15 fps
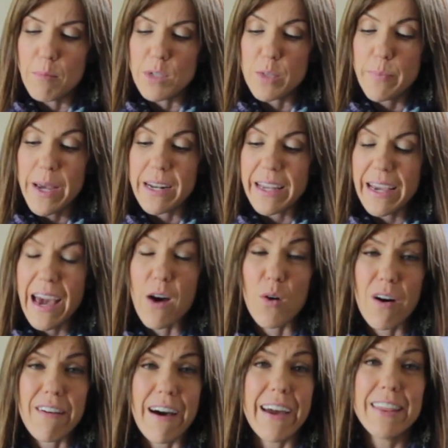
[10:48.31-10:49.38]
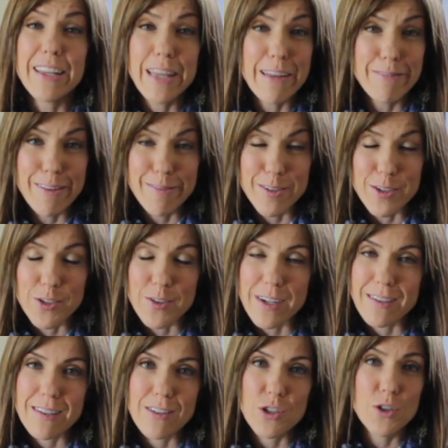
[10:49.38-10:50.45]
Depending on how high the level of your
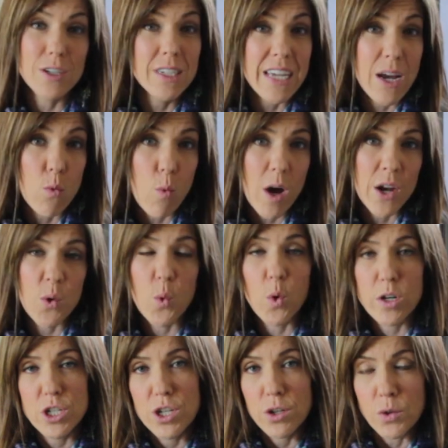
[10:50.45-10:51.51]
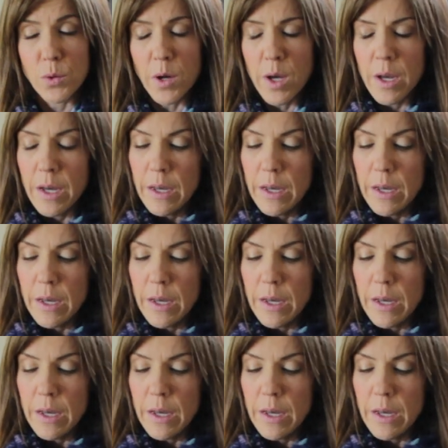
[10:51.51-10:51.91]
stress is, you could take 1 or 2.